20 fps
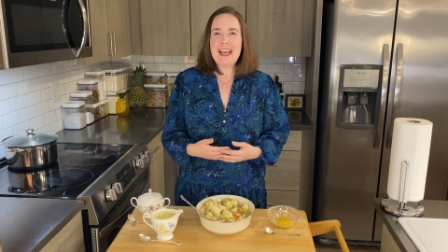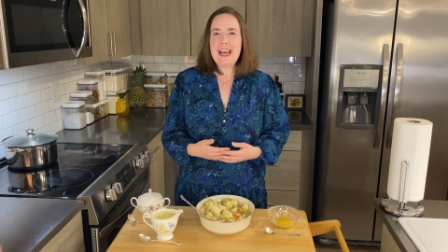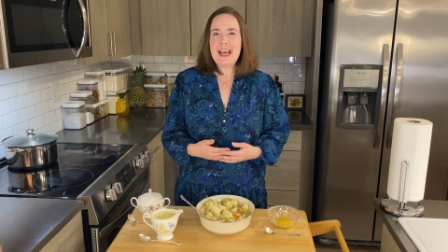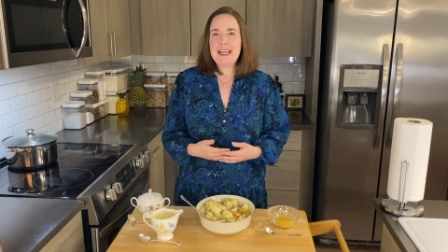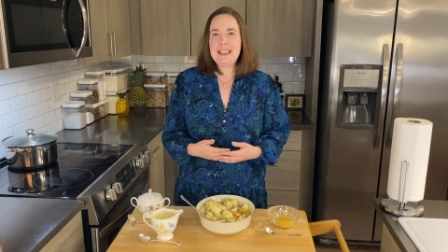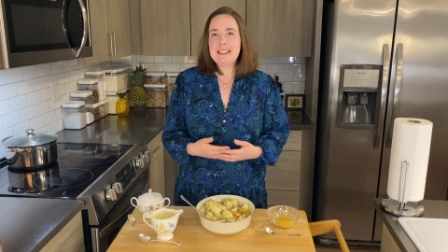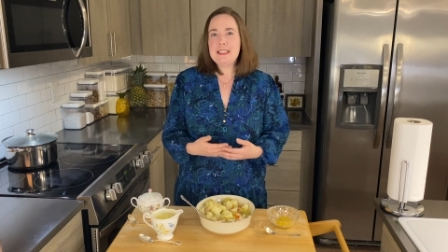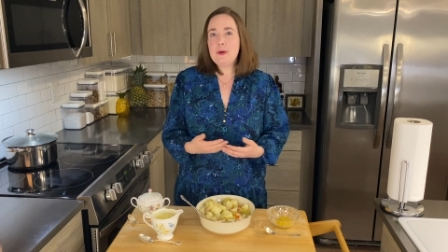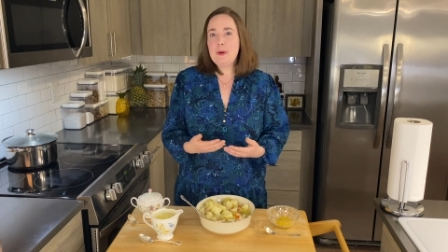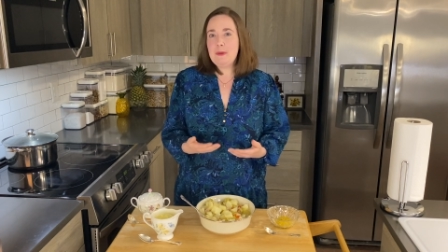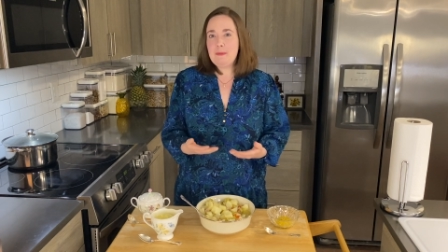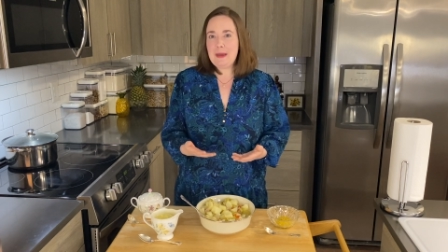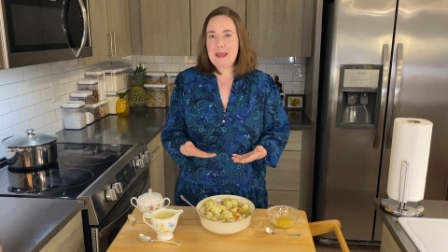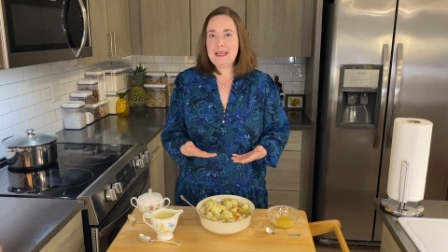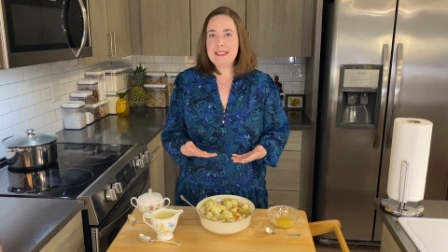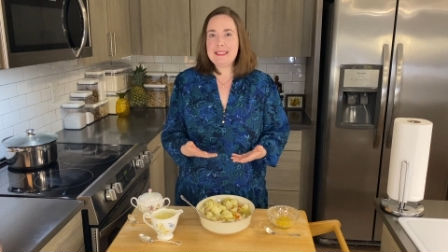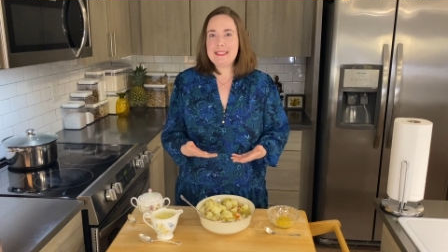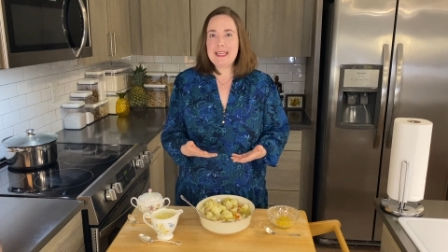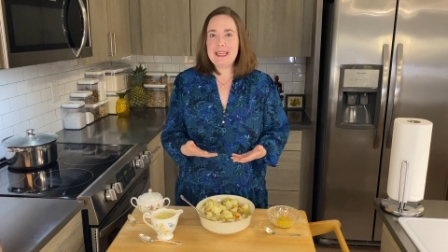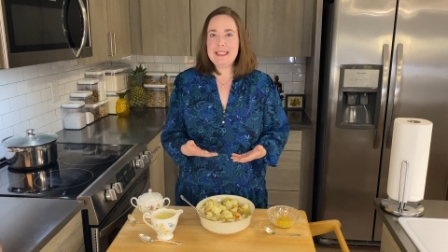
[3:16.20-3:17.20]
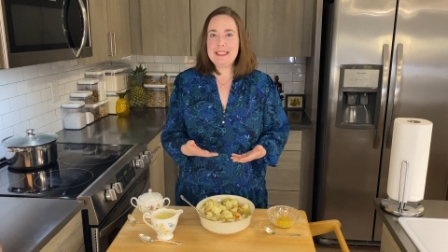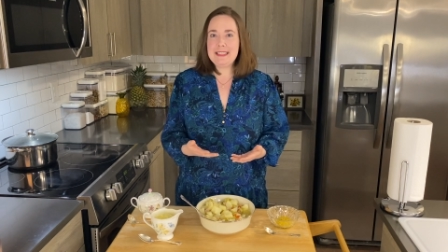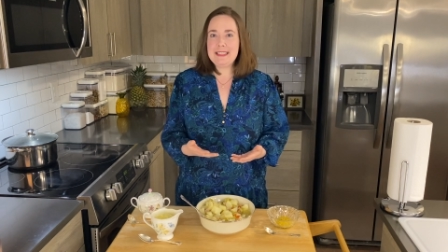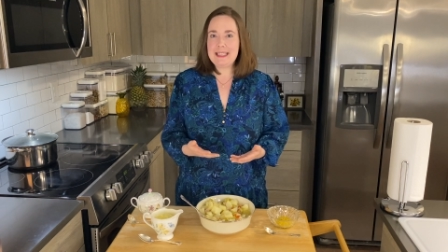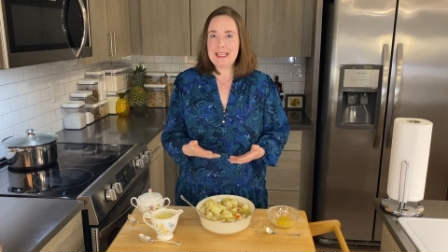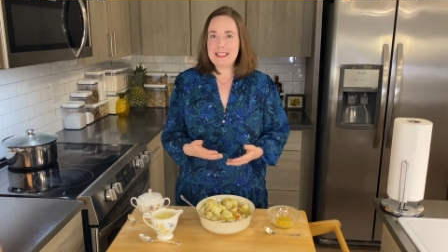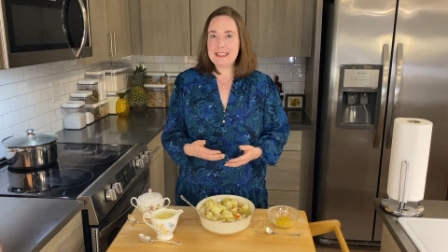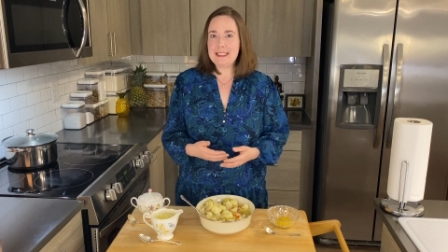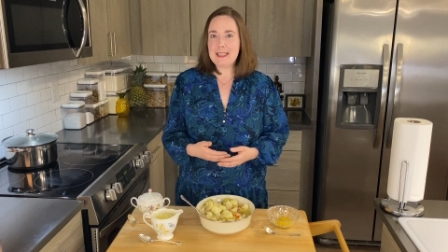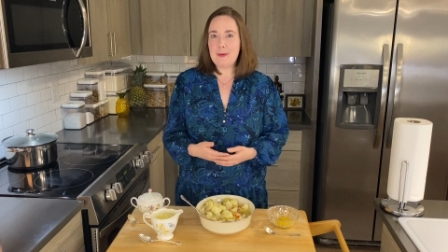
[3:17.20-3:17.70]
And so it makes sense
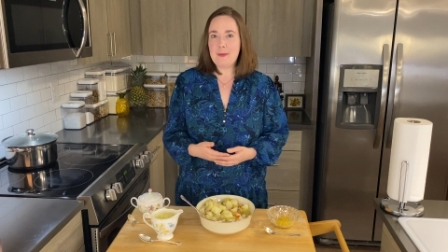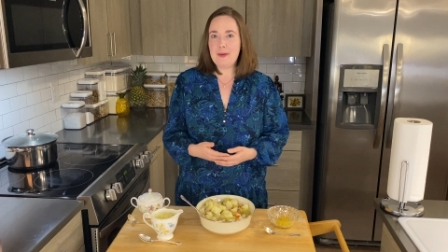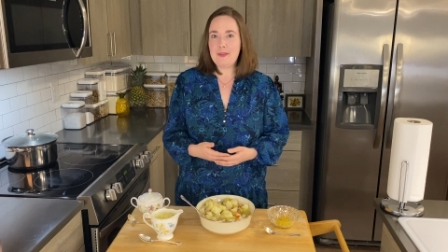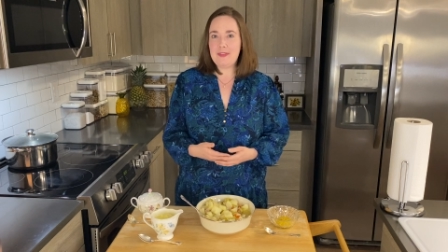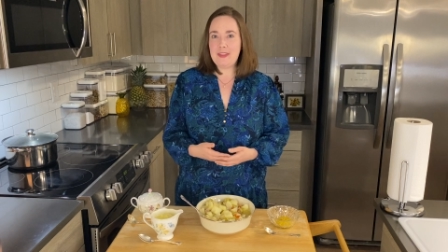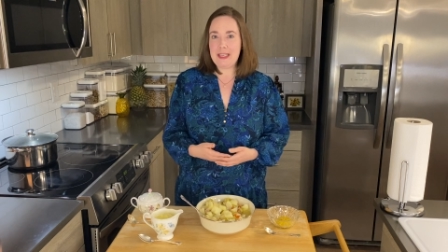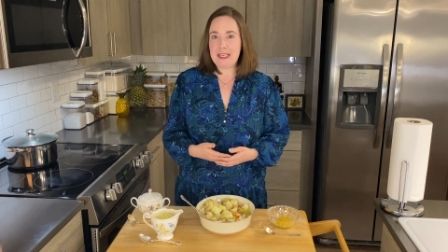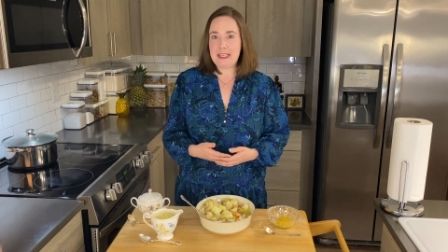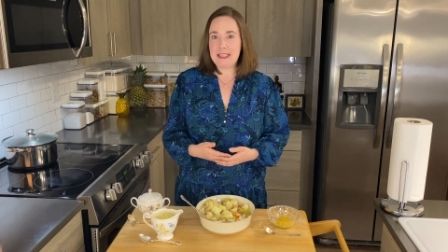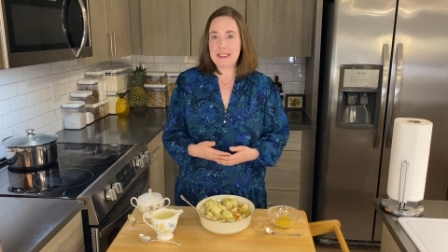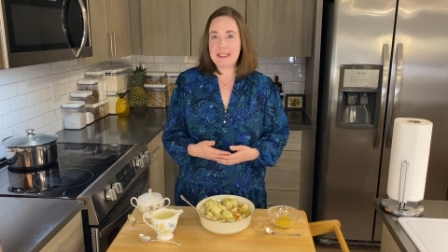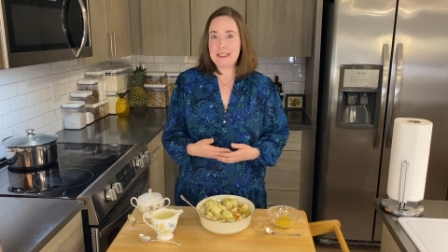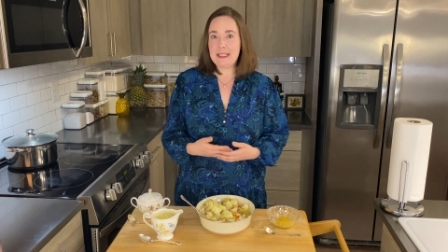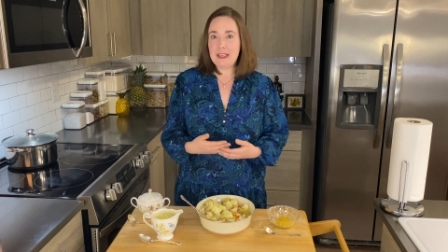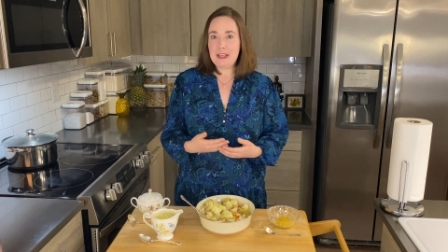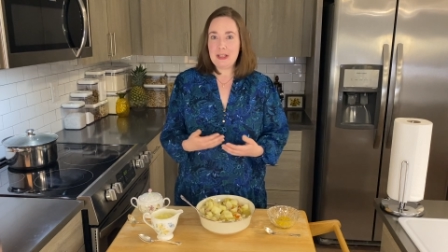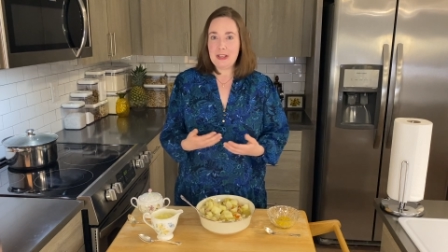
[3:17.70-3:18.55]
that some of these